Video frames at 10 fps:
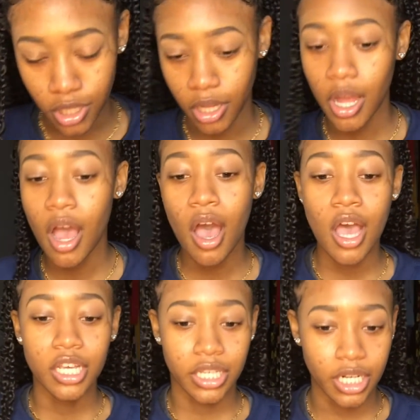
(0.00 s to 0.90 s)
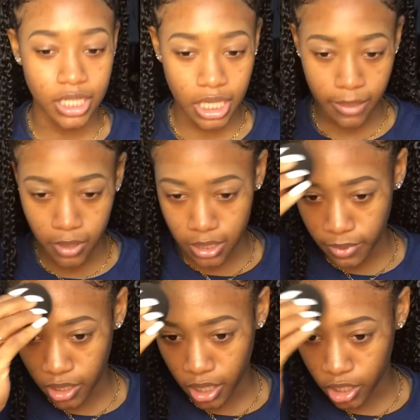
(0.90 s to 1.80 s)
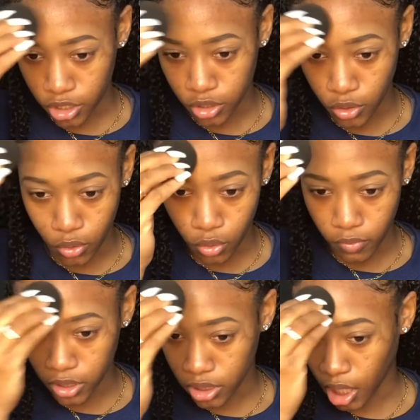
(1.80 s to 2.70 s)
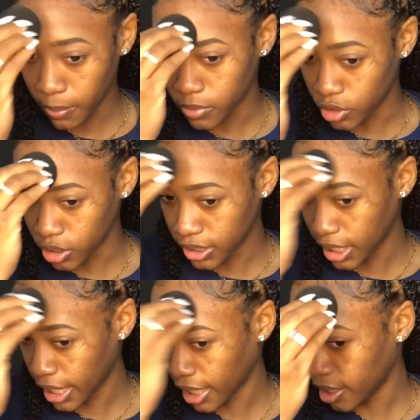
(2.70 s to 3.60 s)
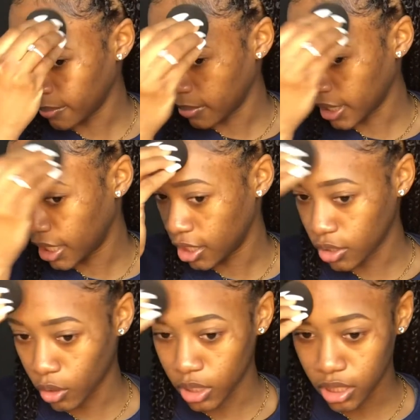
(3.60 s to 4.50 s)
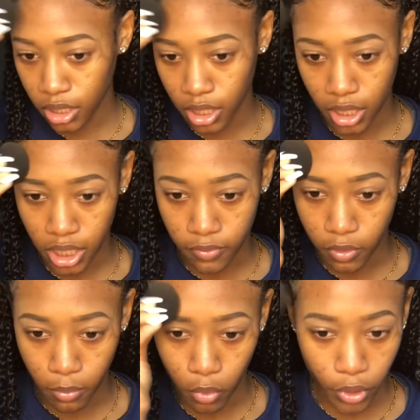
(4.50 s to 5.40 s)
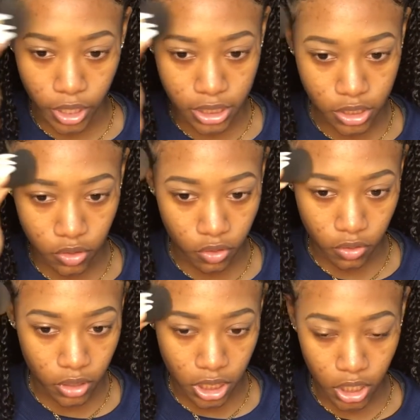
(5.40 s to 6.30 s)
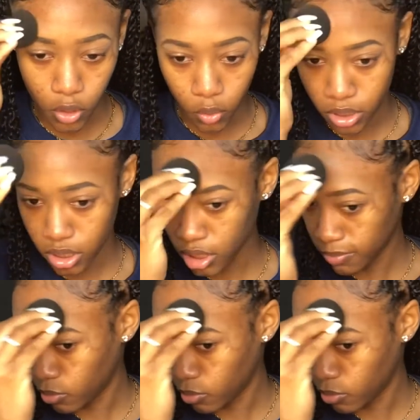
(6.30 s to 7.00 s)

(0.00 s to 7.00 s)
So you're gonna take your beauty blender and just go over top just to kind of blend it out even more, so it looks,